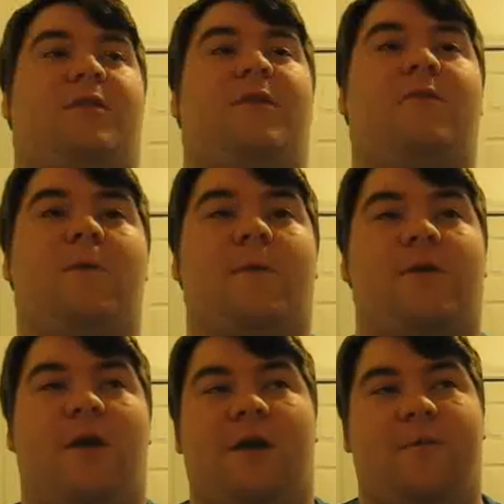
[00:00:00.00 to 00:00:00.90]
So this week we're
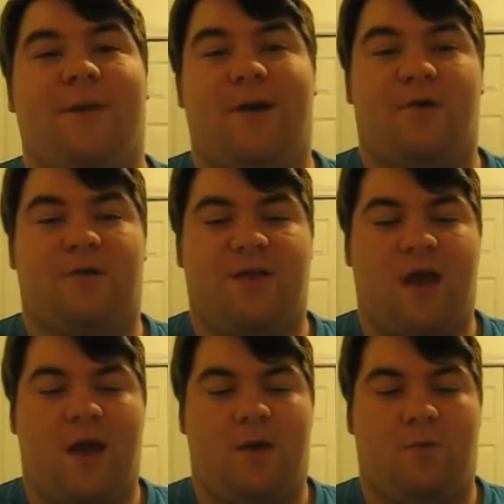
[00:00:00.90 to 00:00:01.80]
talking about
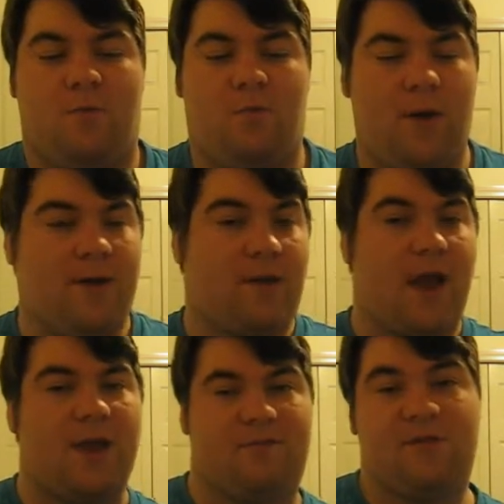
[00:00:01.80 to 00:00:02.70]
uh, what
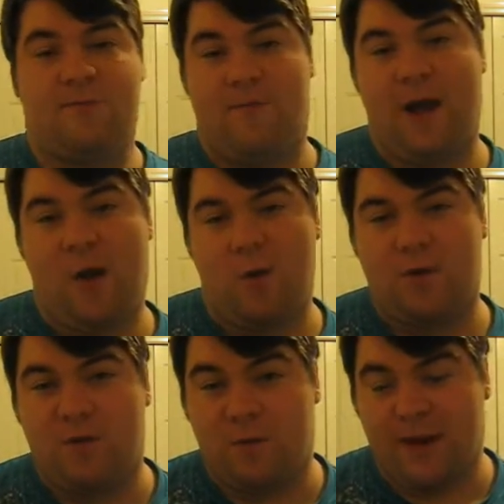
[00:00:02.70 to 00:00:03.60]
kind of
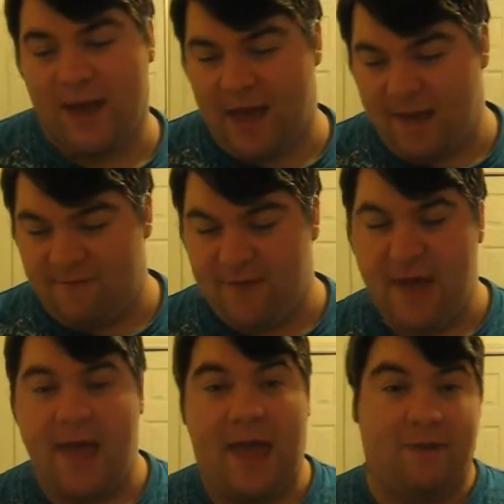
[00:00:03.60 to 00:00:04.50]
superpowers we would have
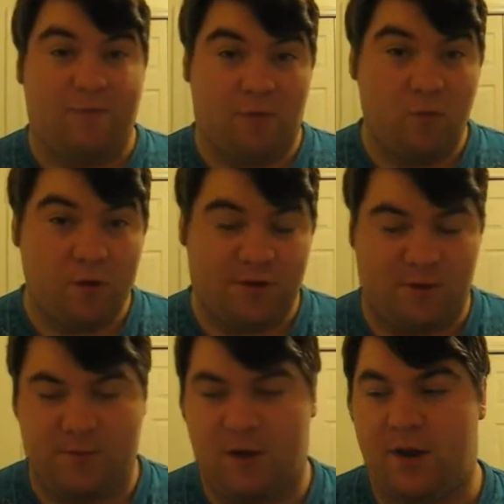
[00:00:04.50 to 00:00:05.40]
if we were a
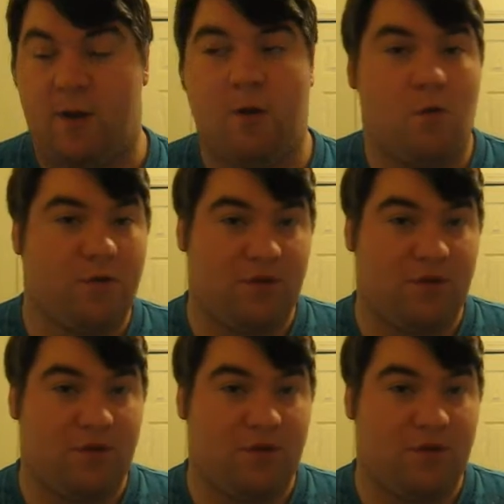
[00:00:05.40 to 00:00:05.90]
superhero or a